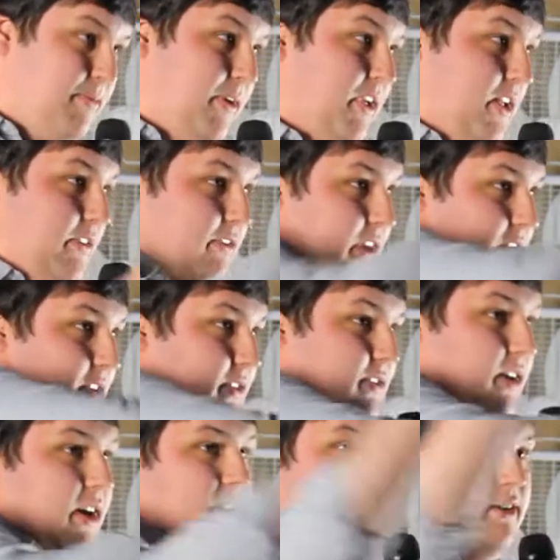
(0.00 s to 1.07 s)
Speaking of the other
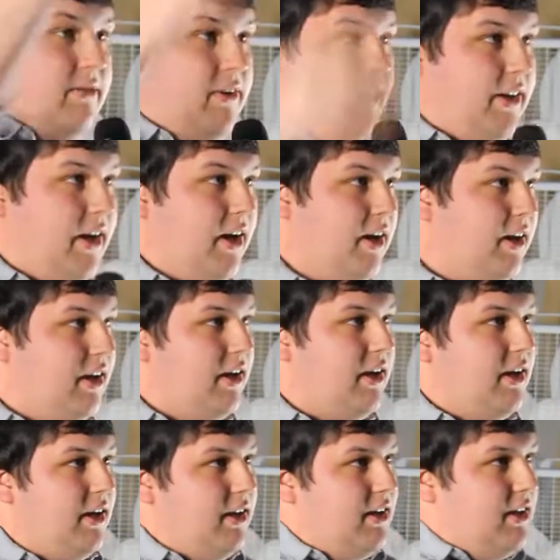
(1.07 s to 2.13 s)
side of all
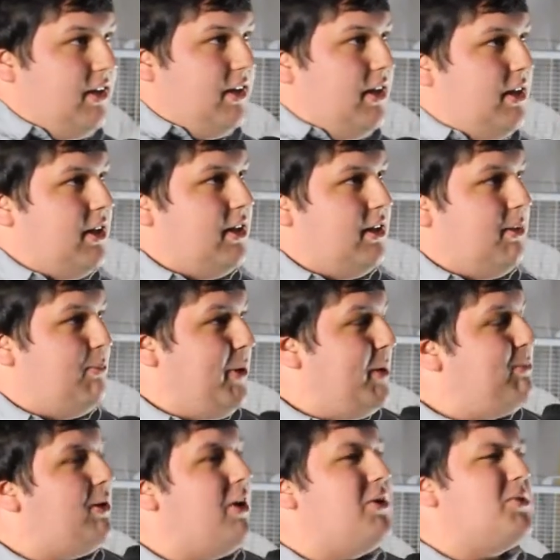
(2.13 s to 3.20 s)
that,
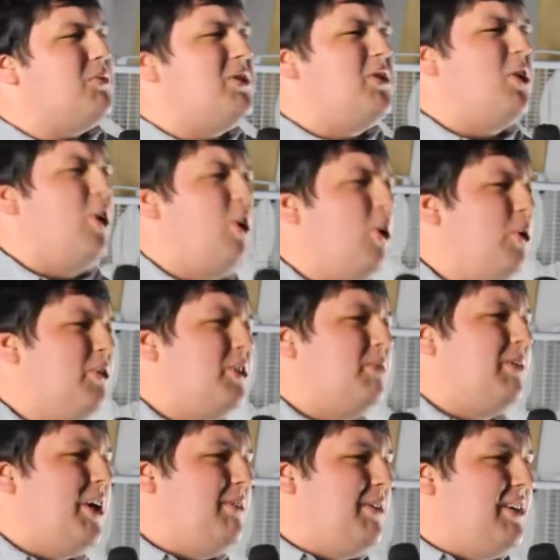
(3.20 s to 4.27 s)
people always want you to hold
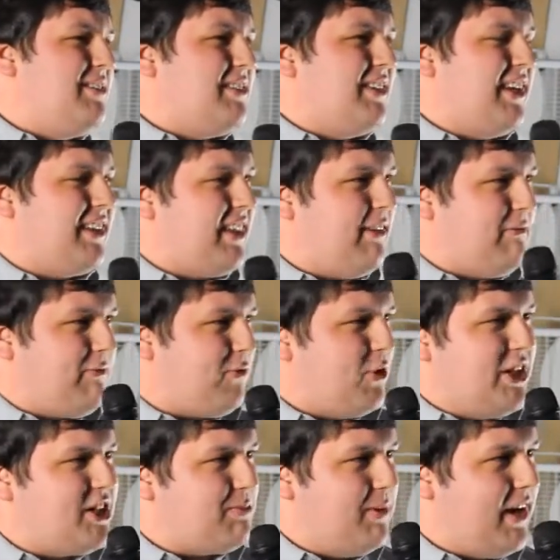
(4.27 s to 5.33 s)
their babies, and like that
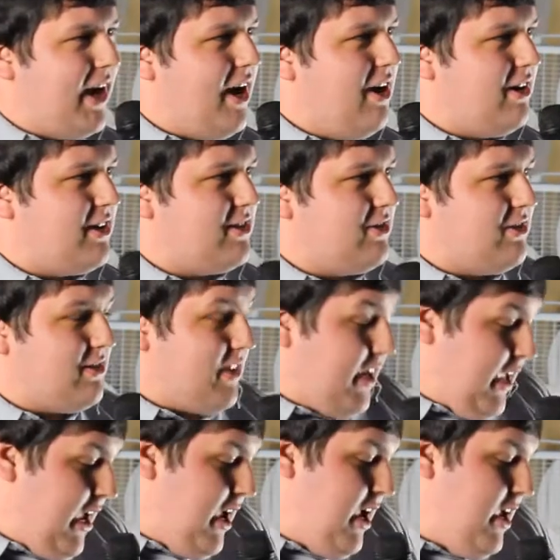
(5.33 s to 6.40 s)
freaks me out because they're just
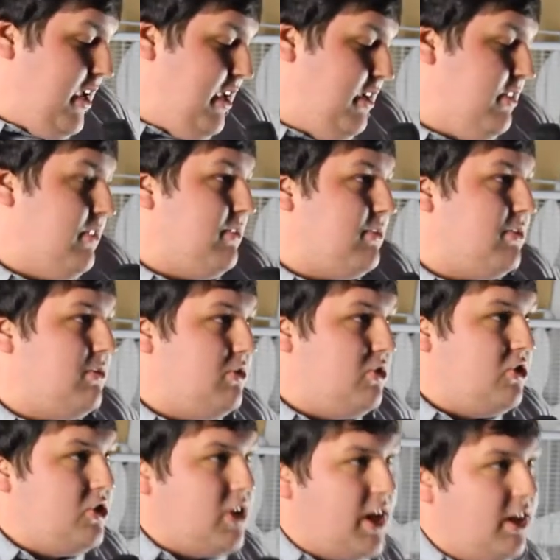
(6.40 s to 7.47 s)
like, "Hey, here's
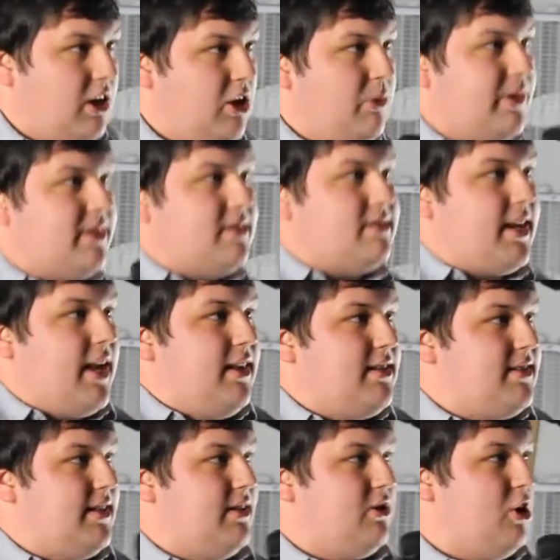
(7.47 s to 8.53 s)
jello with the
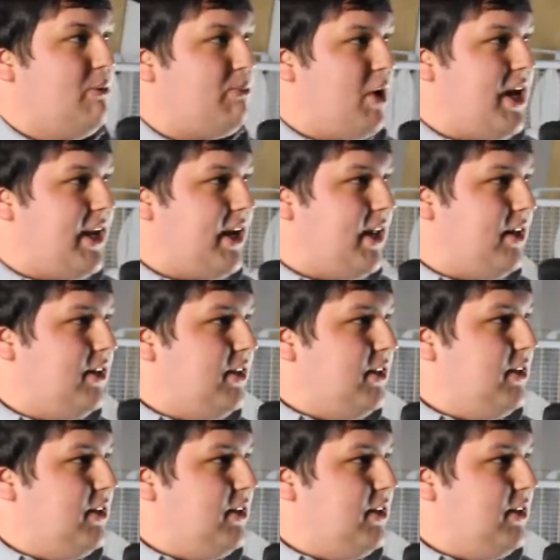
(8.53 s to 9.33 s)
skeleton. Don't break it.